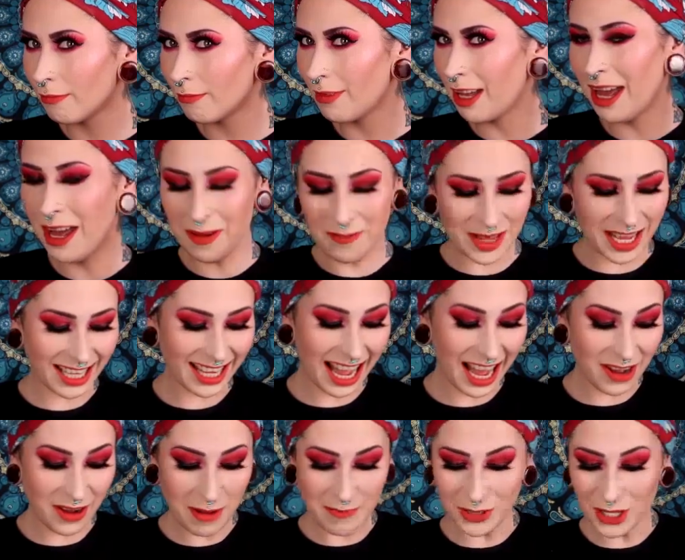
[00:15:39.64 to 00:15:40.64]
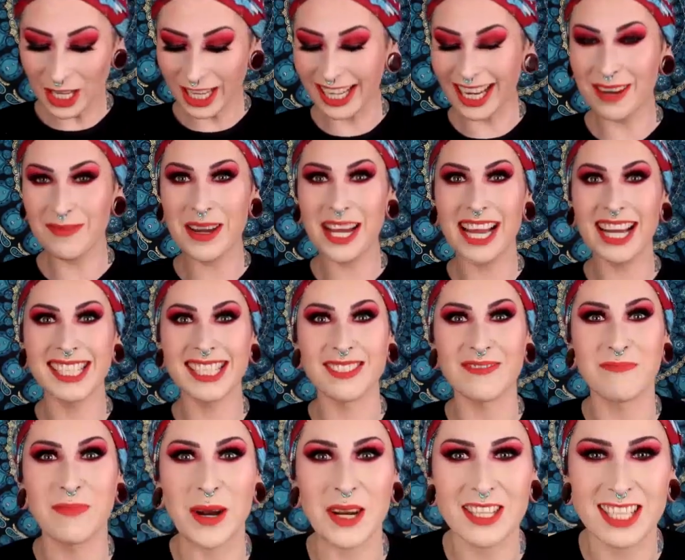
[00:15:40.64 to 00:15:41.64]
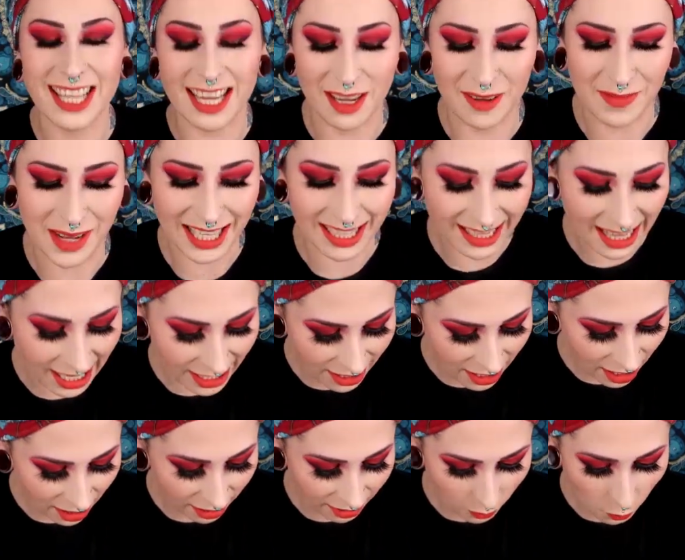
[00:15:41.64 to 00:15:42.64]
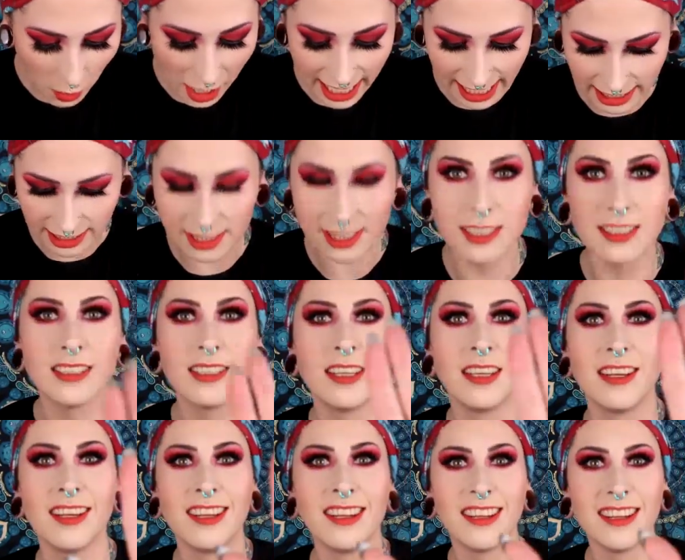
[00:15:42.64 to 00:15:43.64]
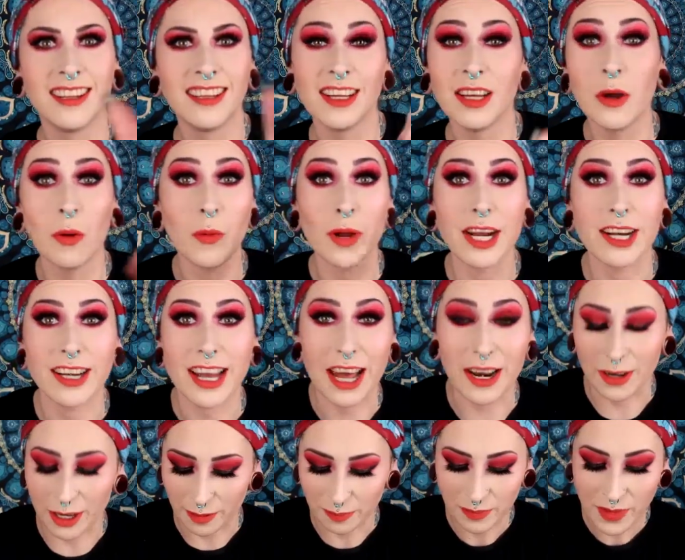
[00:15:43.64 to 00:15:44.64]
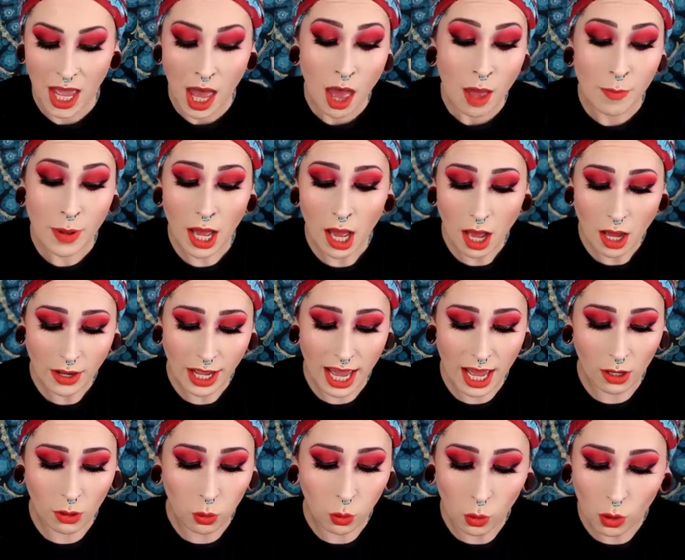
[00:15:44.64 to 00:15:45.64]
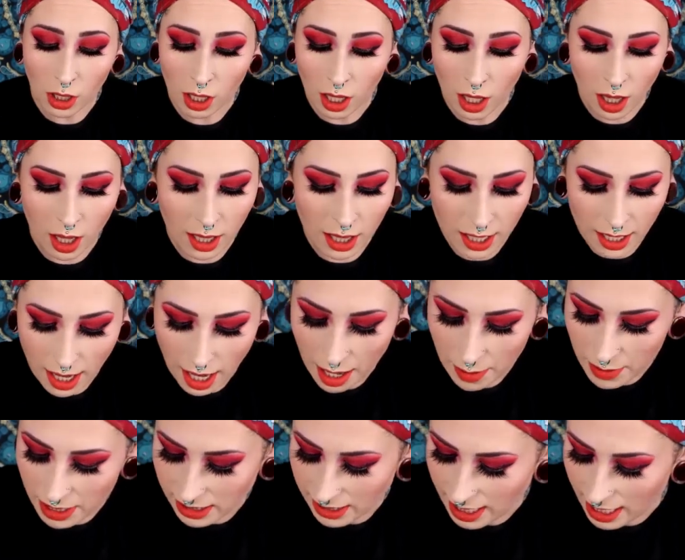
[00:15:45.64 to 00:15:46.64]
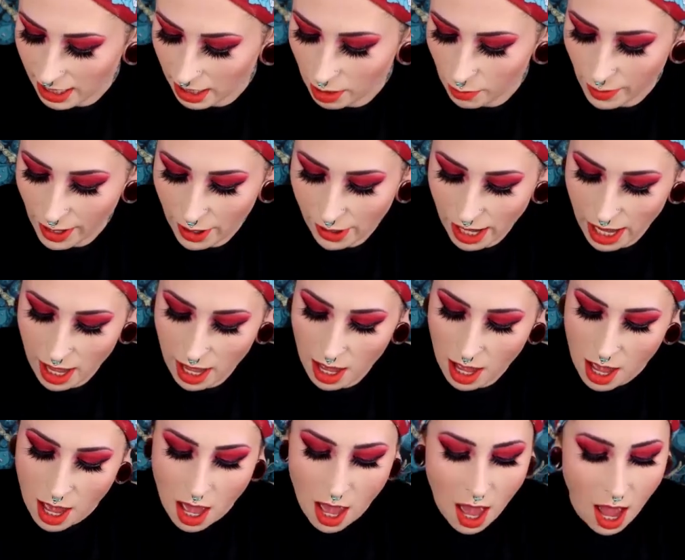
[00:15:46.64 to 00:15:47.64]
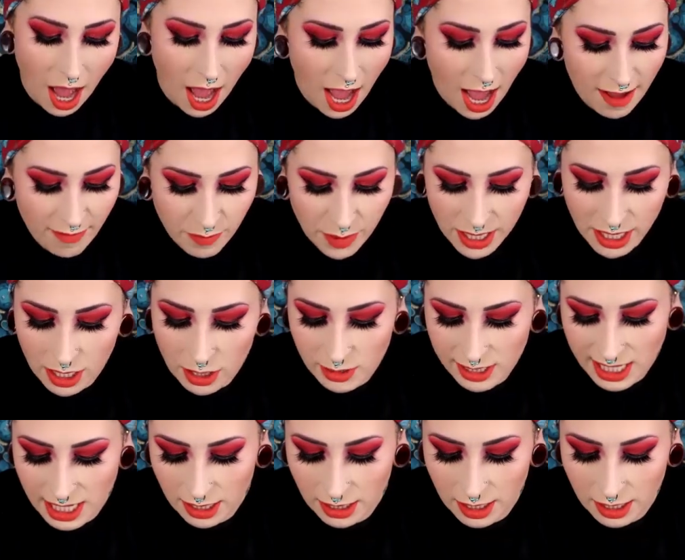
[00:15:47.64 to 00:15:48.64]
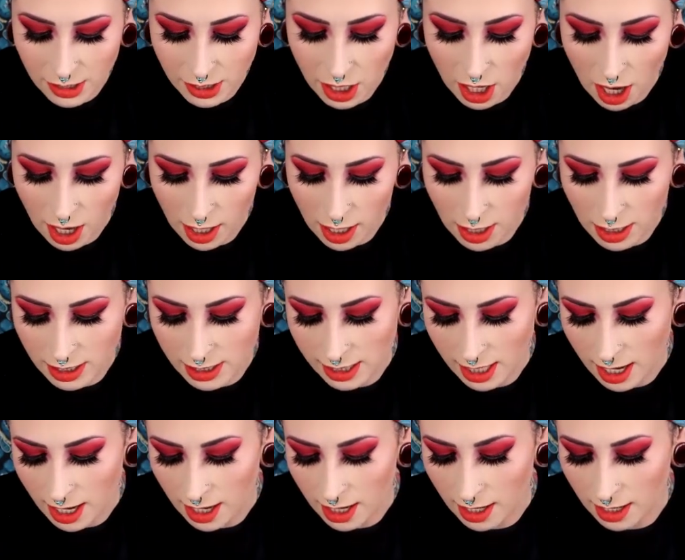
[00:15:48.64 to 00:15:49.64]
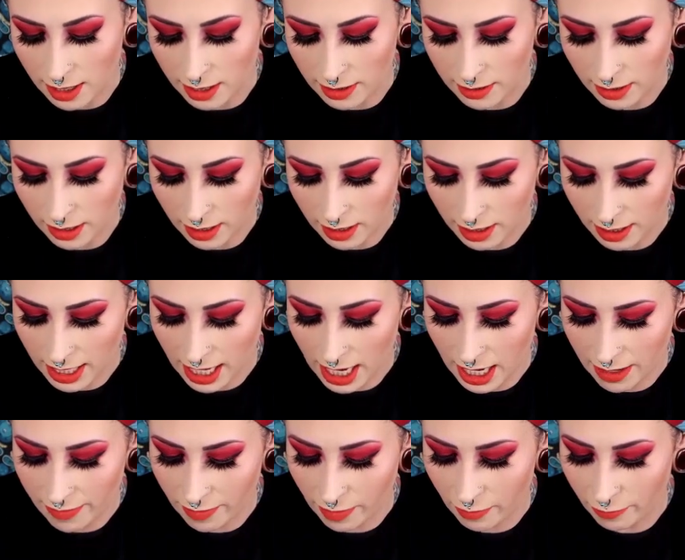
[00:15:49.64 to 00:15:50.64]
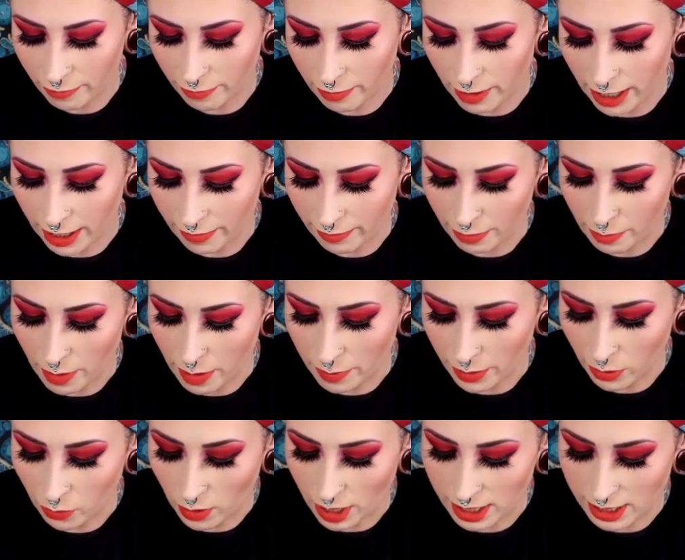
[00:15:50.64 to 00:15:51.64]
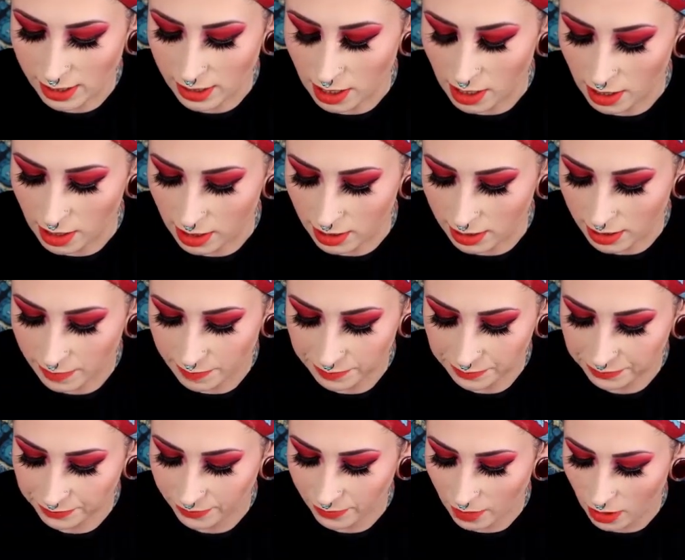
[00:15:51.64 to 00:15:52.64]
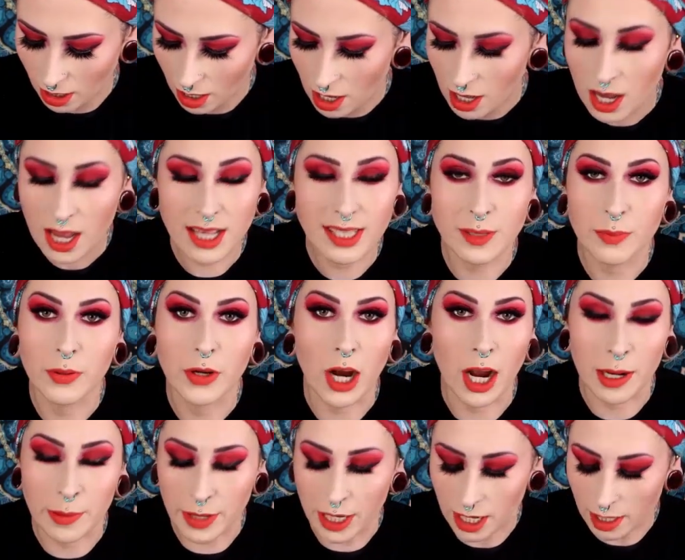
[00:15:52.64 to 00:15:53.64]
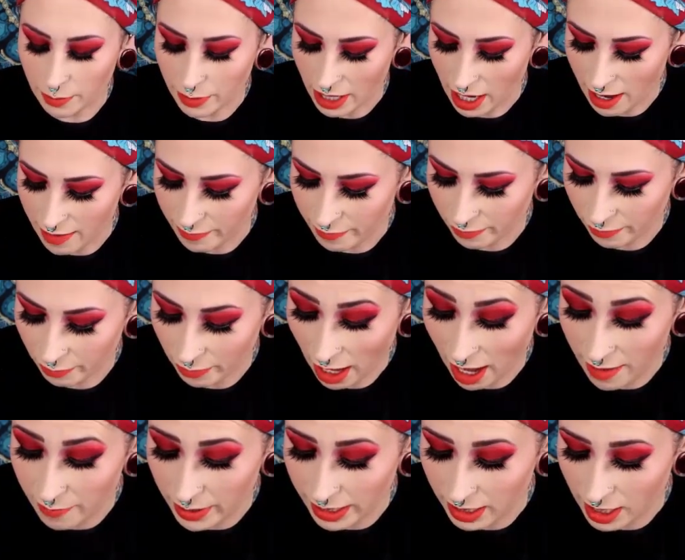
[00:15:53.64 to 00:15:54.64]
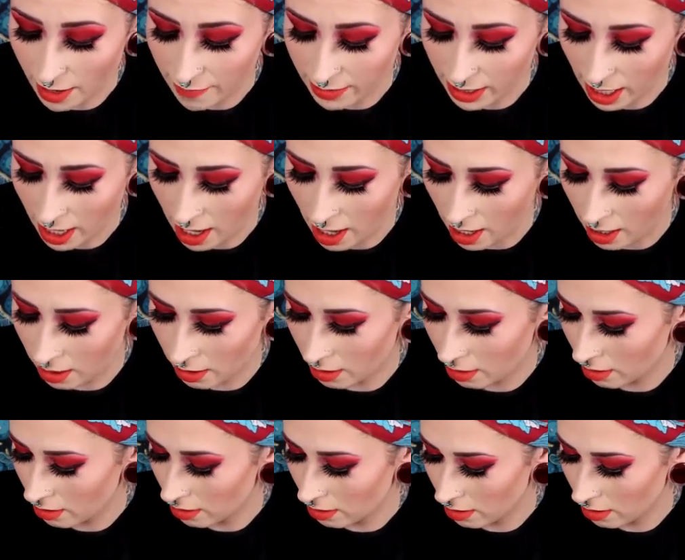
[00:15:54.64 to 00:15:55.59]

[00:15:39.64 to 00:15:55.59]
I'm like, I'm looking at my hands in person. I'm like, they look white. Weird, I don't know. But okay, cool. I'm excited about it. I've been using the Tarte, I can't even freaking remember what it's called. It's a primer, but I've been loving it.